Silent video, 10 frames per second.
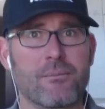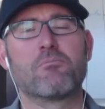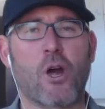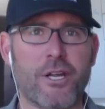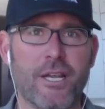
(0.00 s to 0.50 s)

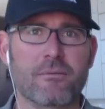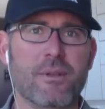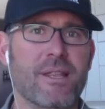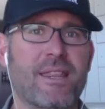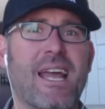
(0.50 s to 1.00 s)
Marketing
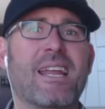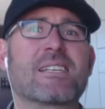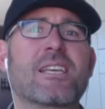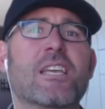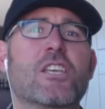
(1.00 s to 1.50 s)
that
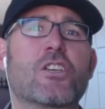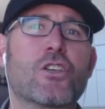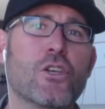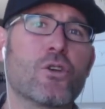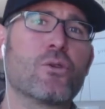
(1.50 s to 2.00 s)
is a
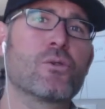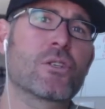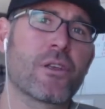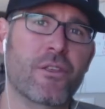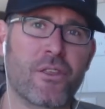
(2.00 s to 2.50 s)

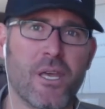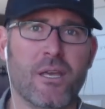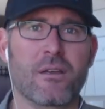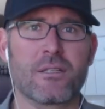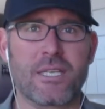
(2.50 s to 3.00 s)
huge
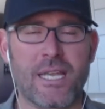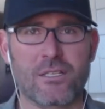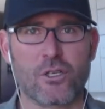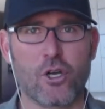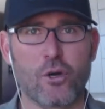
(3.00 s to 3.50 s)
thing to
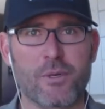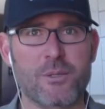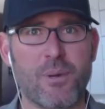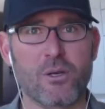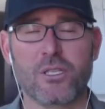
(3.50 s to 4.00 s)
get your home
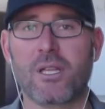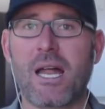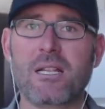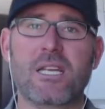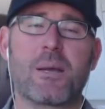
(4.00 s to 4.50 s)
exposed. A
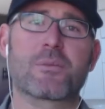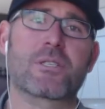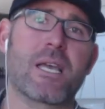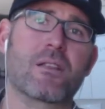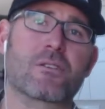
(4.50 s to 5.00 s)
lot of times
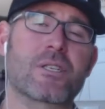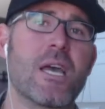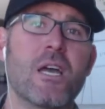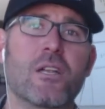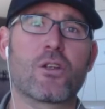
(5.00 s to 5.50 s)
sellers
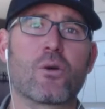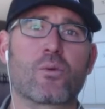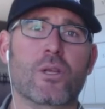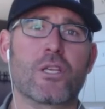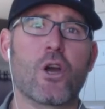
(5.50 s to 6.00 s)
don't
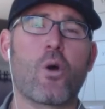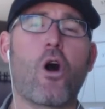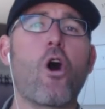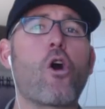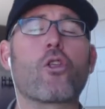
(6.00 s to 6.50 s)
really know
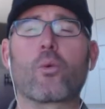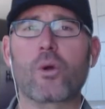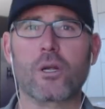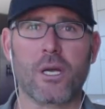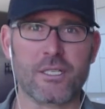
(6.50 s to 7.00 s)
all the
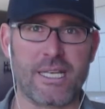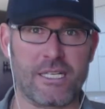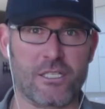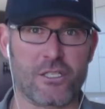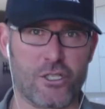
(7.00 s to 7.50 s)
work us
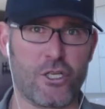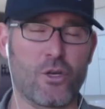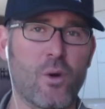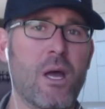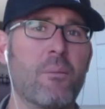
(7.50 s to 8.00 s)
agents
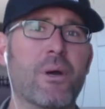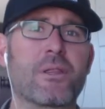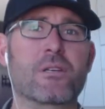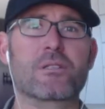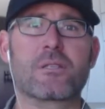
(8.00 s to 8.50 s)
do,
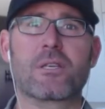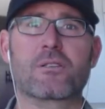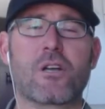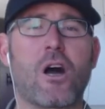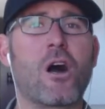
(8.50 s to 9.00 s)
but there's
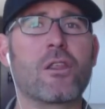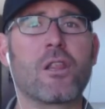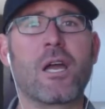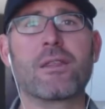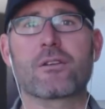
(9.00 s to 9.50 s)
there's
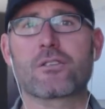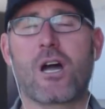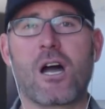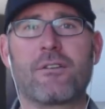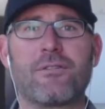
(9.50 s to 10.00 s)
online, there's
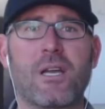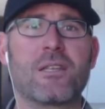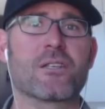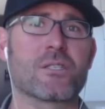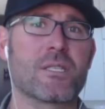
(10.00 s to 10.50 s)

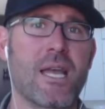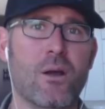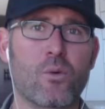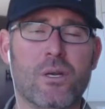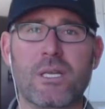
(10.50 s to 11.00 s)
offline, there's
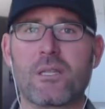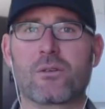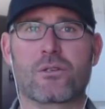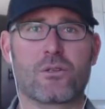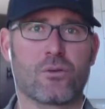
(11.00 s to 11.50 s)
networking,
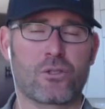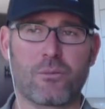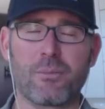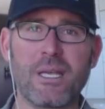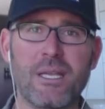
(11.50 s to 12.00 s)
there's
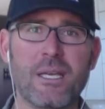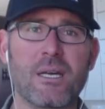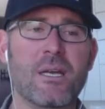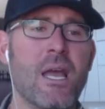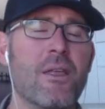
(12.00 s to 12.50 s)
social
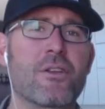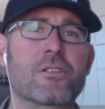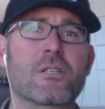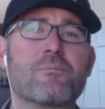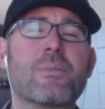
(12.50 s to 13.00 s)
media,
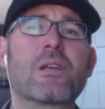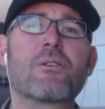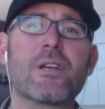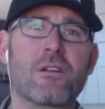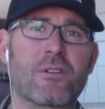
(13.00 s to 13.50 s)
there's a
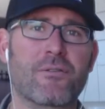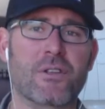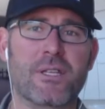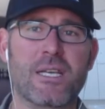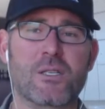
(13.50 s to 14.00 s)
myriad of
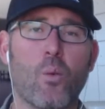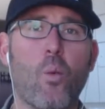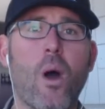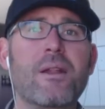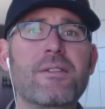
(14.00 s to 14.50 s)
different things
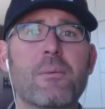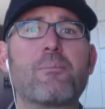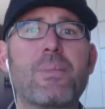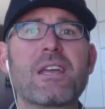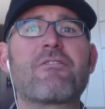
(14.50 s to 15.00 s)
and one of the
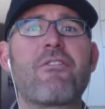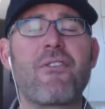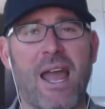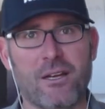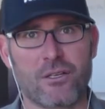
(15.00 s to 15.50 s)
big
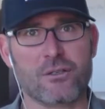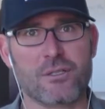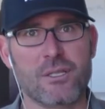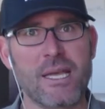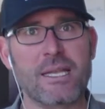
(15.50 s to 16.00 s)

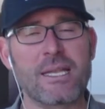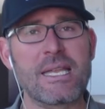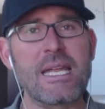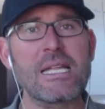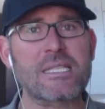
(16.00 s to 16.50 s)
factors that
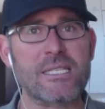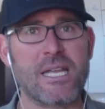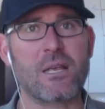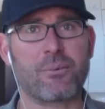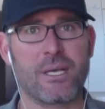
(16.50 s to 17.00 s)
needs to
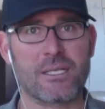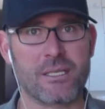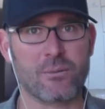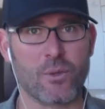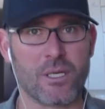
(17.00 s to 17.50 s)
take
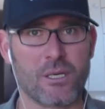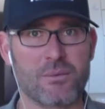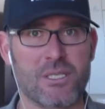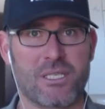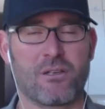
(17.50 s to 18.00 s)
place in, when it
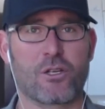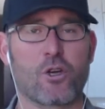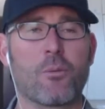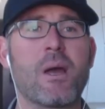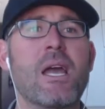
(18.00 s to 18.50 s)
comes to selling
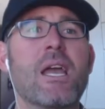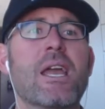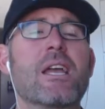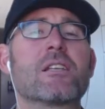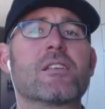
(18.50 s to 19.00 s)
your home
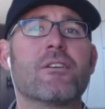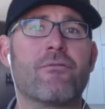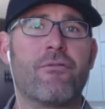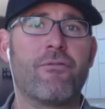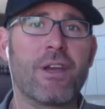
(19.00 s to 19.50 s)
is
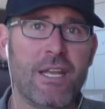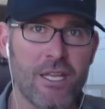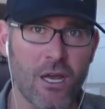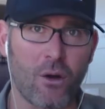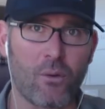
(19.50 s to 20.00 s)

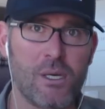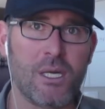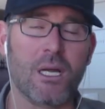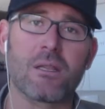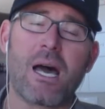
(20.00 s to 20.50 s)
video
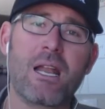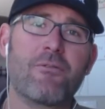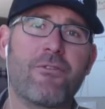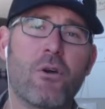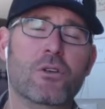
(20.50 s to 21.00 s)
a lot
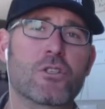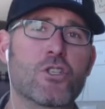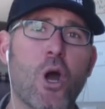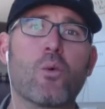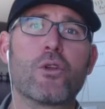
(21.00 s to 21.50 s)
of folks
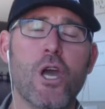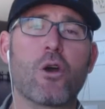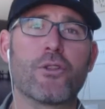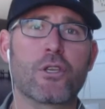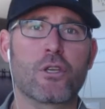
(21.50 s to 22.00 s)
don't
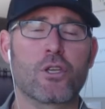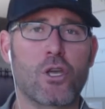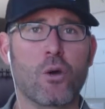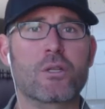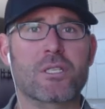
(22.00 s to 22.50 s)
know that you can
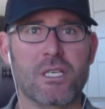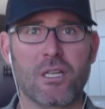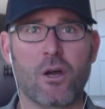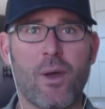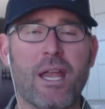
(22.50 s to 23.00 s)
go to
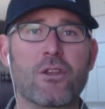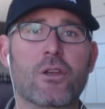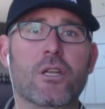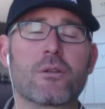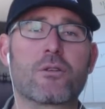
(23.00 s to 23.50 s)
Zillow and
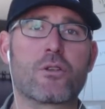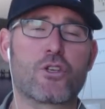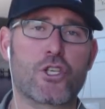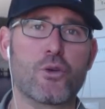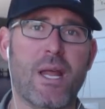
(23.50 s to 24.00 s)
you can
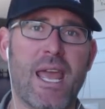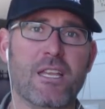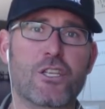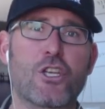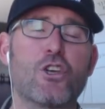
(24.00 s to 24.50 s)
shoot
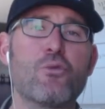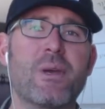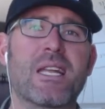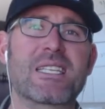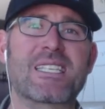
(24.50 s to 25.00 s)
a two
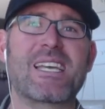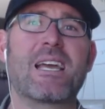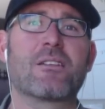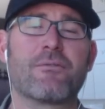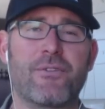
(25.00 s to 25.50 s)
minute
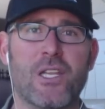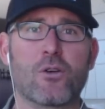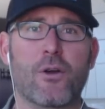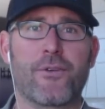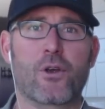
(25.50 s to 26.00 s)
silent
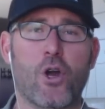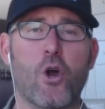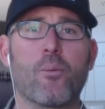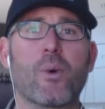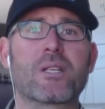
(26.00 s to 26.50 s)
video of your
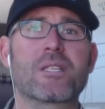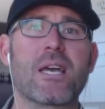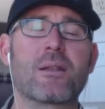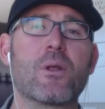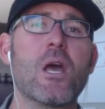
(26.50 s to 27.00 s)
home, which
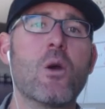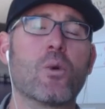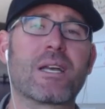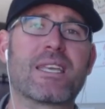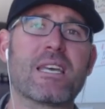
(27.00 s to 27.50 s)
then
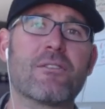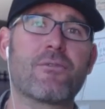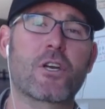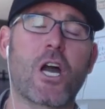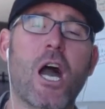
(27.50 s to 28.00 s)
will
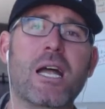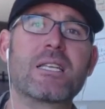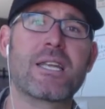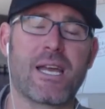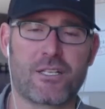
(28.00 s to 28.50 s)
give
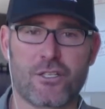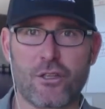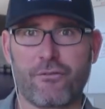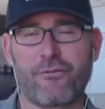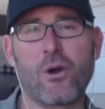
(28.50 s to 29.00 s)
context to
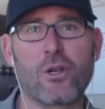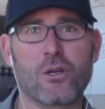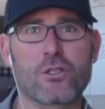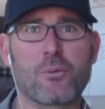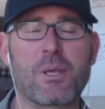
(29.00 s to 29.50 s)
the
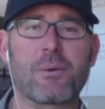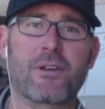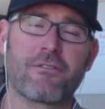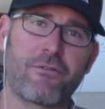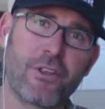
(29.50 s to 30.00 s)
photos so people
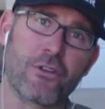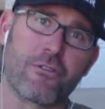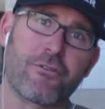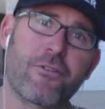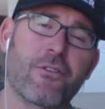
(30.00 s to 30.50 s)
can feel
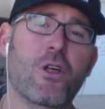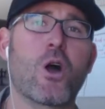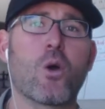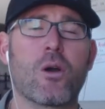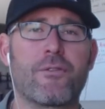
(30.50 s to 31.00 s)
the
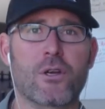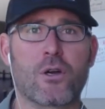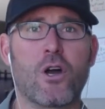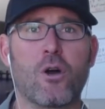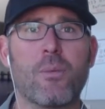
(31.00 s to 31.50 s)
flow of your
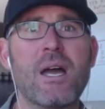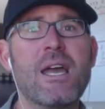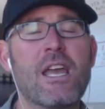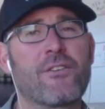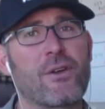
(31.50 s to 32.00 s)
home.
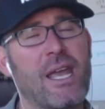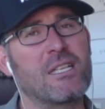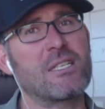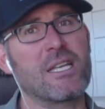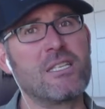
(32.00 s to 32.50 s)
If your
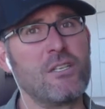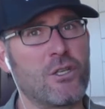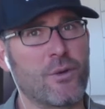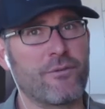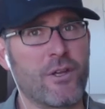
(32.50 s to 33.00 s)
agent isn't
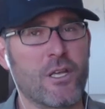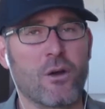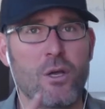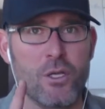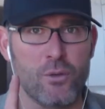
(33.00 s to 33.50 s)
doing
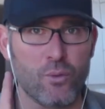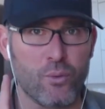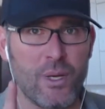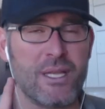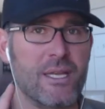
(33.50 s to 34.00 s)
video, you
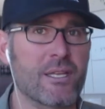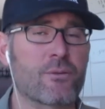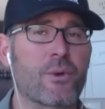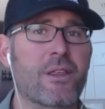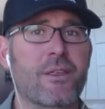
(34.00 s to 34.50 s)
really need
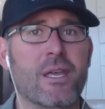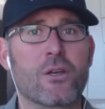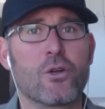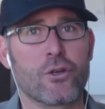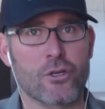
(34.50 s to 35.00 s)
to rethink
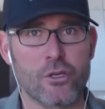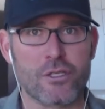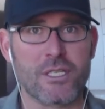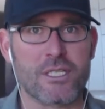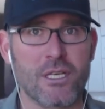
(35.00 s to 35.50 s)
who you're
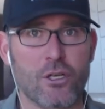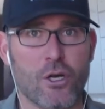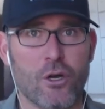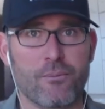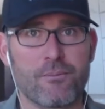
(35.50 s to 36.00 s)
using to sell your
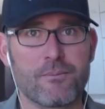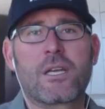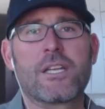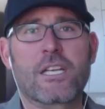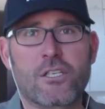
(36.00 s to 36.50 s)
home.
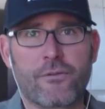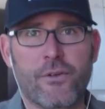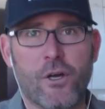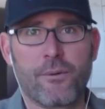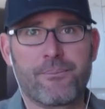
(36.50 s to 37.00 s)
Condition of
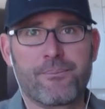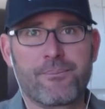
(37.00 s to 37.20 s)
the home.